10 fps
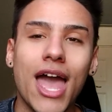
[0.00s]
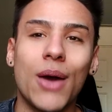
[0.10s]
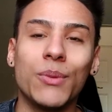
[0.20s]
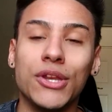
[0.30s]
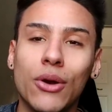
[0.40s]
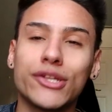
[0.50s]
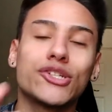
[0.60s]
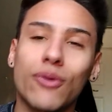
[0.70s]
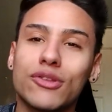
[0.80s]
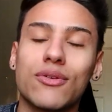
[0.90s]
And we noticed
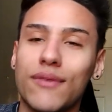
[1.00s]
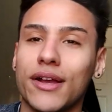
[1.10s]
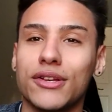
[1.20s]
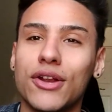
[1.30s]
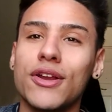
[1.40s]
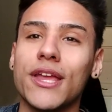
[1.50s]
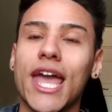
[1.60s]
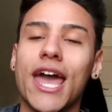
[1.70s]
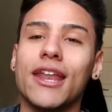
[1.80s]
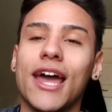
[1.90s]
our toys were fucking
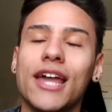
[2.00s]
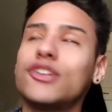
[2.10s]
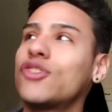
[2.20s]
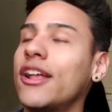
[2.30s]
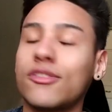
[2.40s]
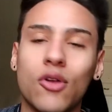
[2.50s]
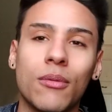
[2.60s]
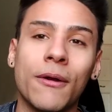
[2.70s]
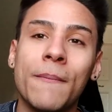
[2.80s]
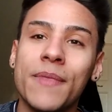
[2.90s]
dirty, and I had a
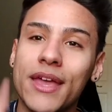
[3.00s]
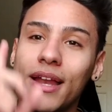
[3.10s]
transformer,